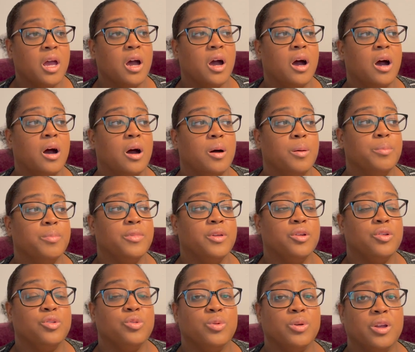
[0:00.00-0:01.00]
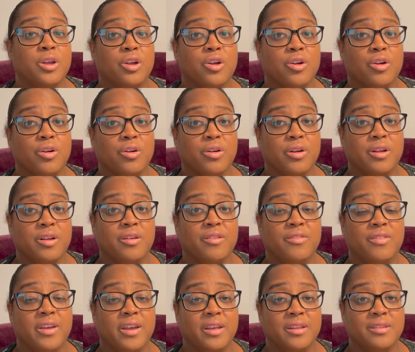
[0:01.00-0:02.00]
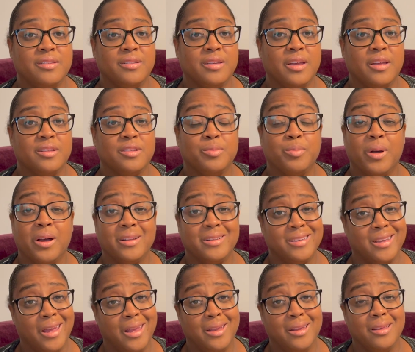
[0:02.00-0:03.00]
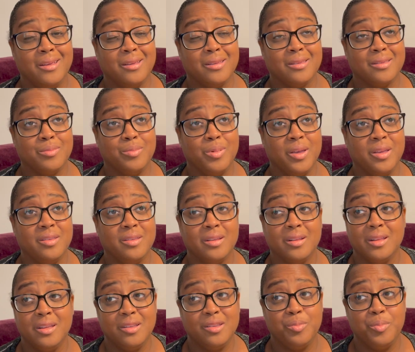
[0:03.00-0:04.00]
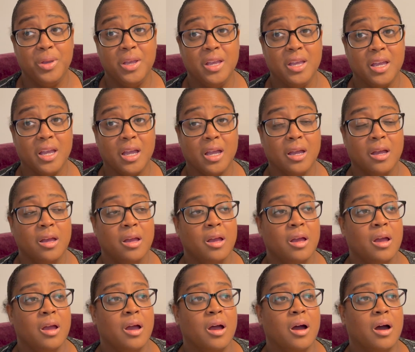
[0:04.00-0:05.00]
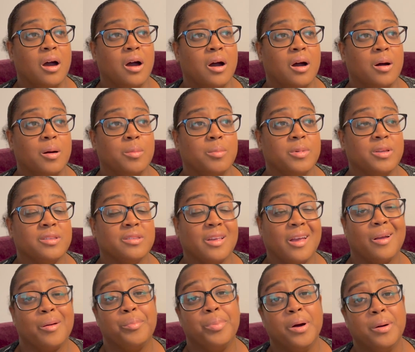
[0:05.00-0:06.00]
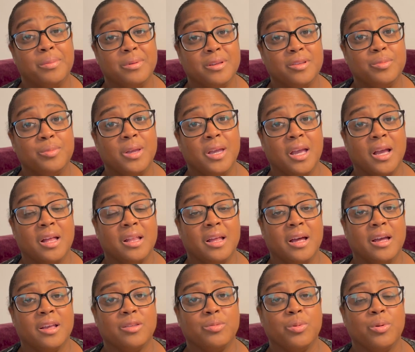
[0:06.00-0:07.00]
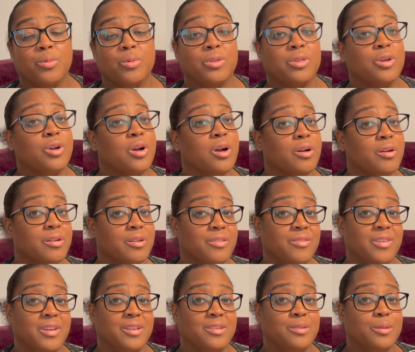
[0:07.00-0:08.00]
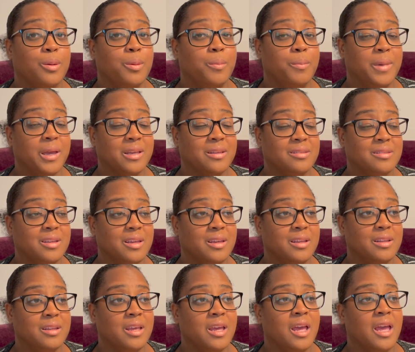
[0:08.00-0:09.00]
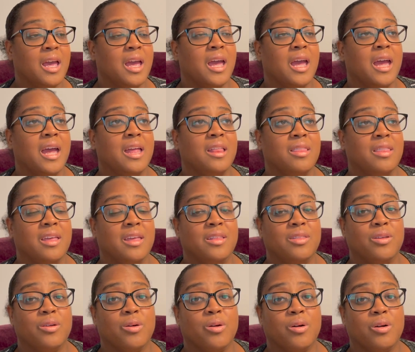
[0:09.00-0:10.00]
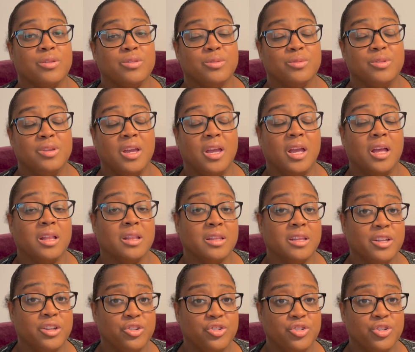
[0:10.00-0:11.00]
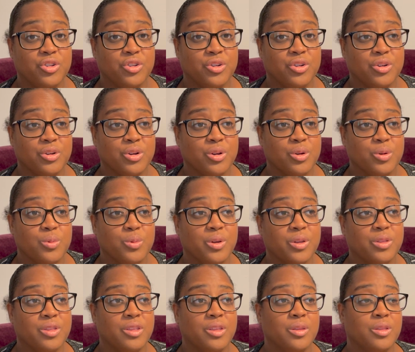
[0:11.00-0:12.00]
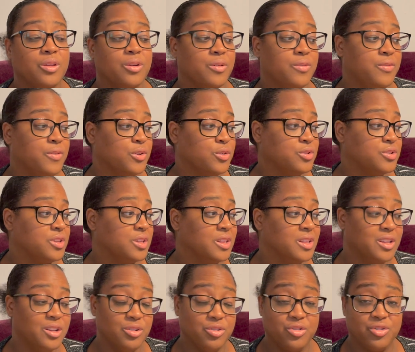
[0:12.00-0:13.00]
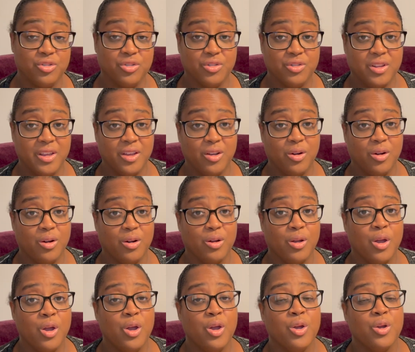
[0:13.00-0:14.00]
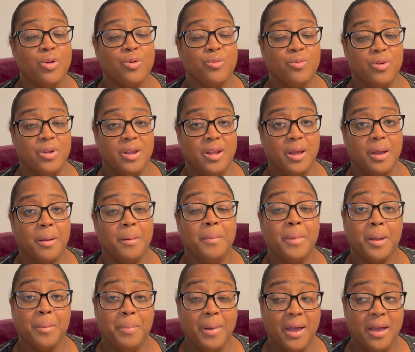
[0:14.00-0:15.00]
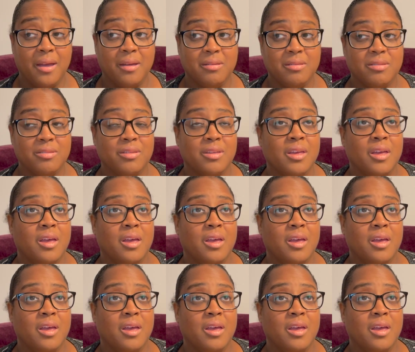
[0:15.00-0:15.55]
um, they're doing current events and spontaneous, basically speaking. Um, it's like a public speaking class, but with current events mixed in. And then they're also taking literature with their first literature. They are reading Macbeth,